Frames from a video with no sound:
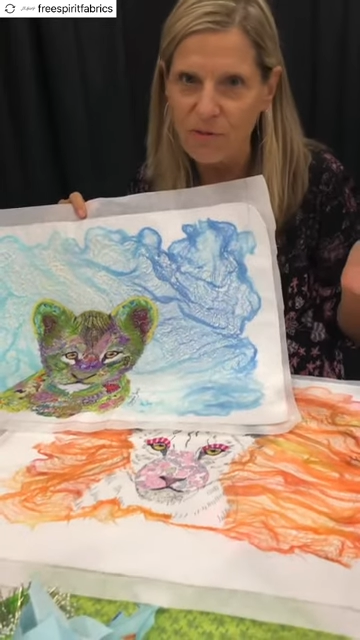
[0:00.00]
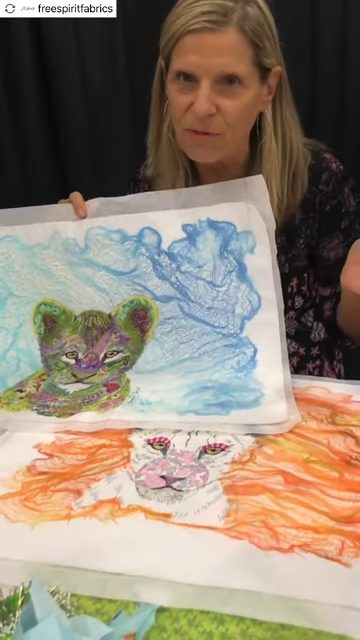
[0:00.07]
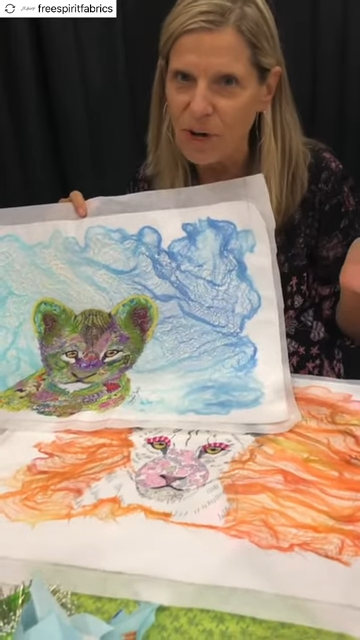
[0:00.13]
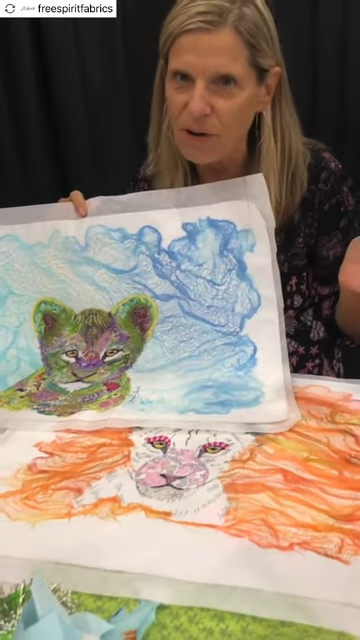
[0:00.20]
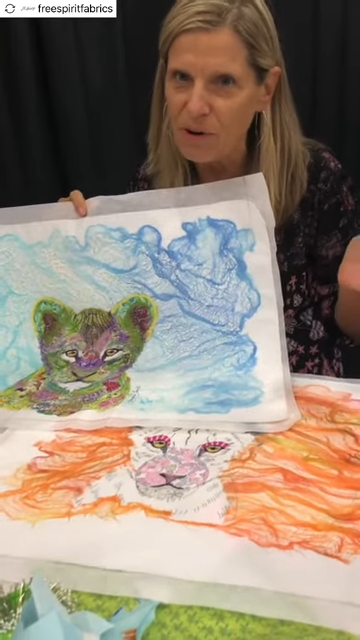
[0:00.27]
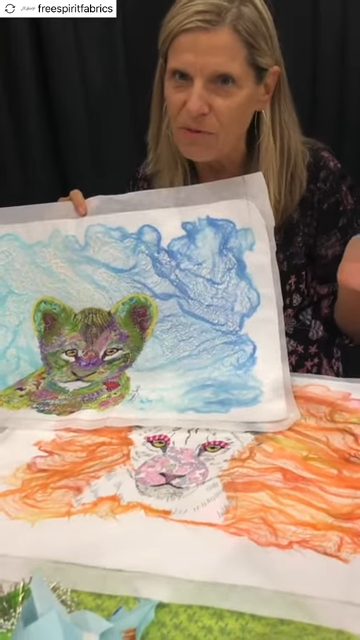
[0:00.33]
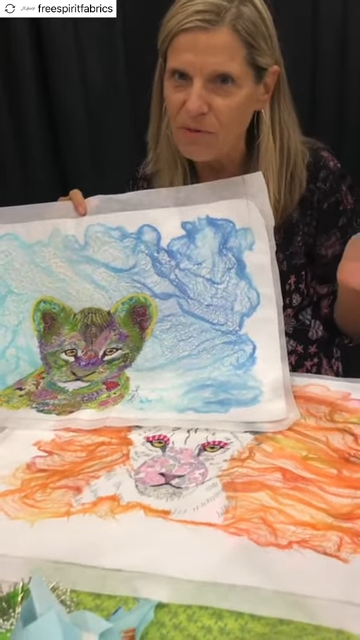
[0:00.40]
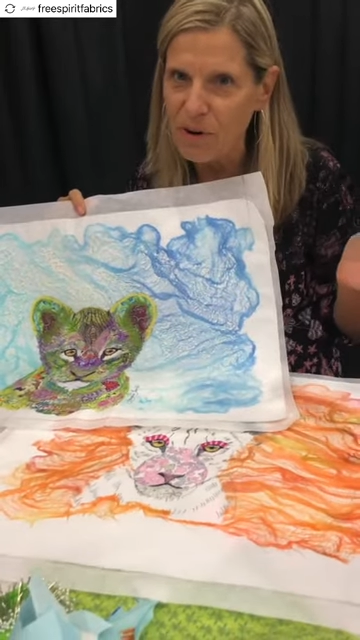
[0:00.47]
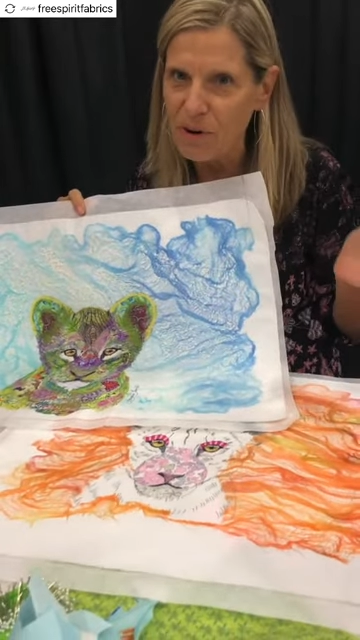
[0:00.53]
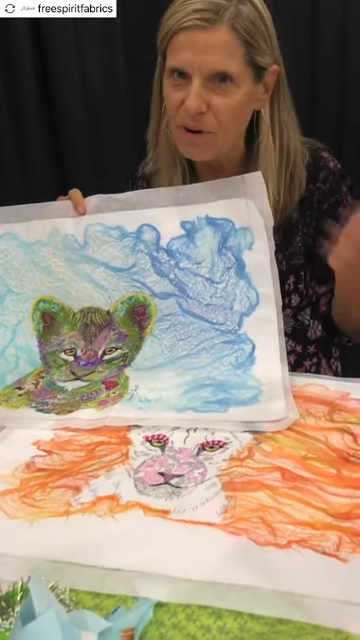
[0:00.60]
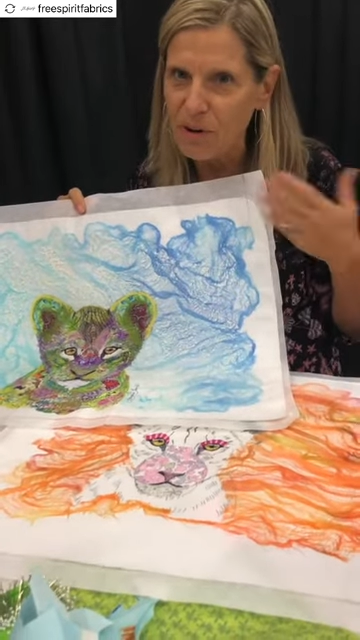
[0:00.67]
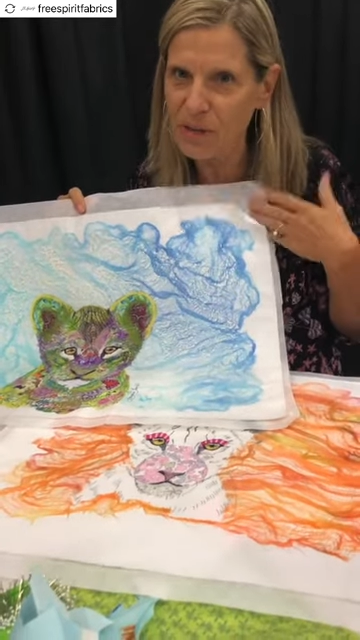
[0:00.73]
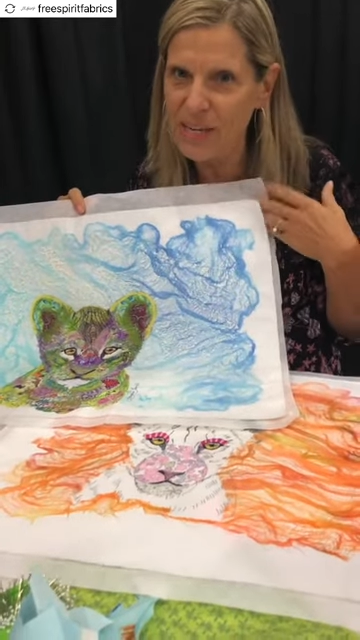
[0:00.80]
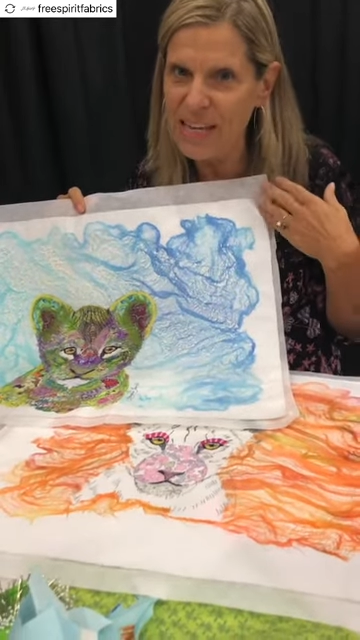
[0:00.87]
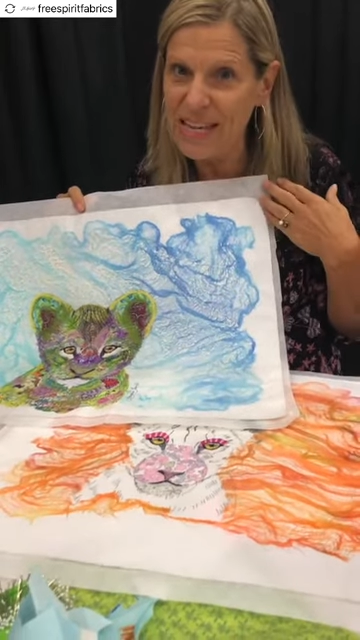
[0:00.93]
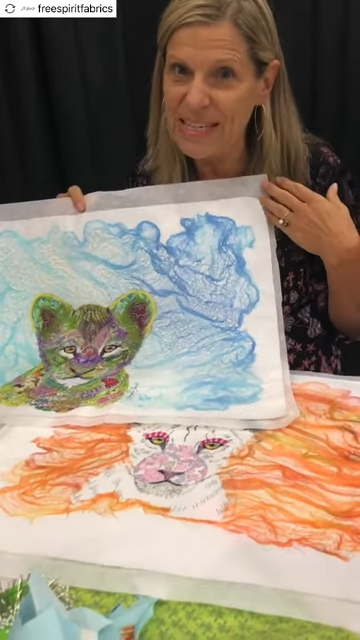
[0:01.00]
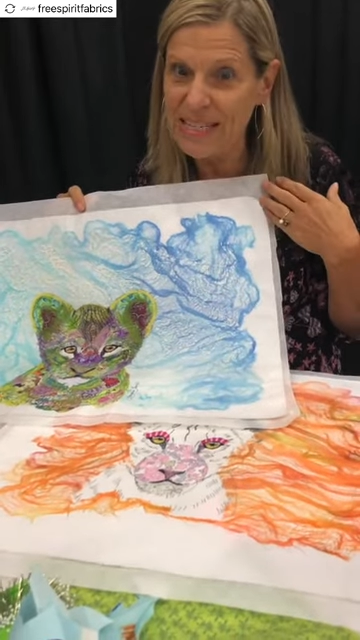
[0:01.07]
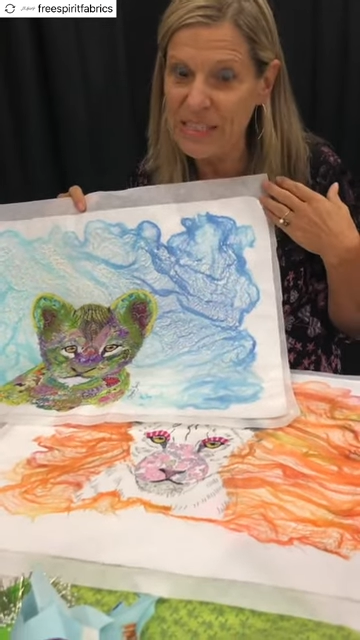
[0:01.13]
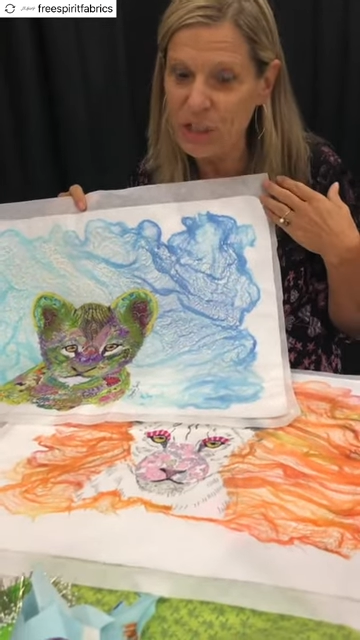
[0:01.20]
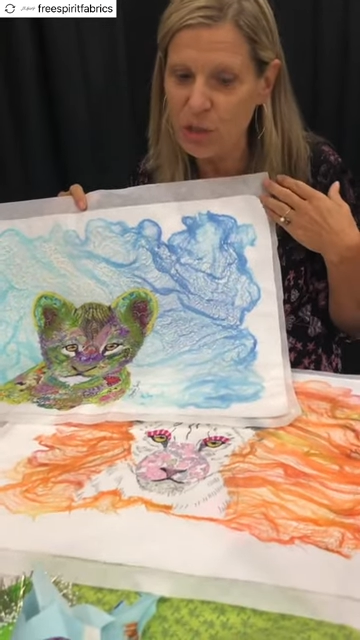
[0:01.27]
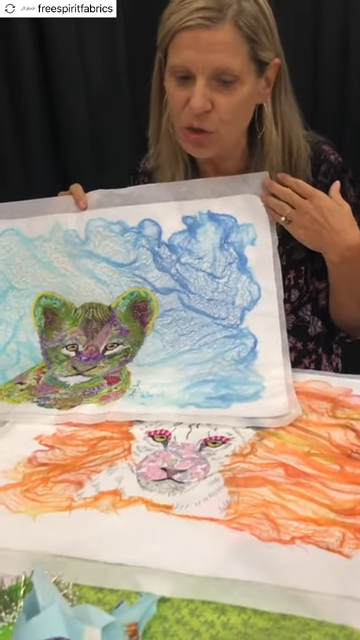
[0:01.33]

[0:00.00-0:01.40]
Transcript: Very, very easy to